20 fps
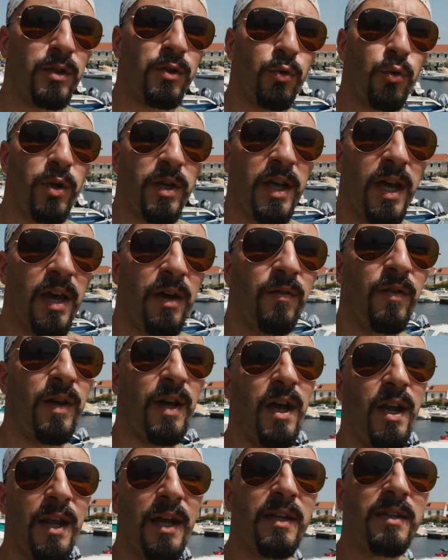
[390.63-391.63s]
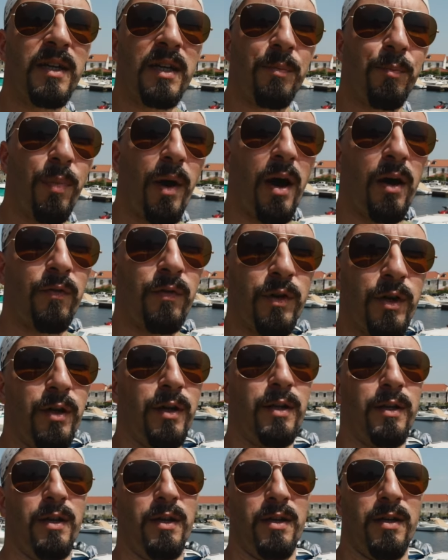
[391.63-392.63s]
to have
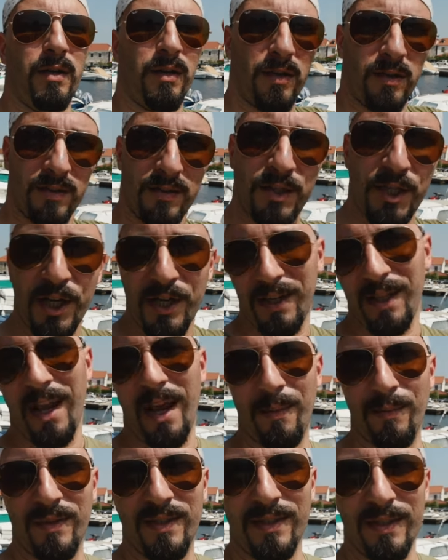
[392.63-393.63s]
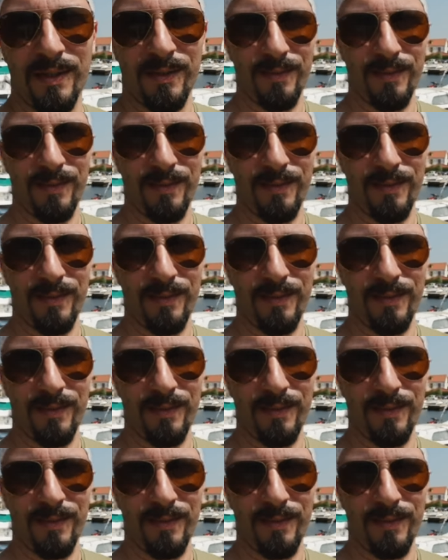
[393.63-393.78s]
electric-powered street lamps.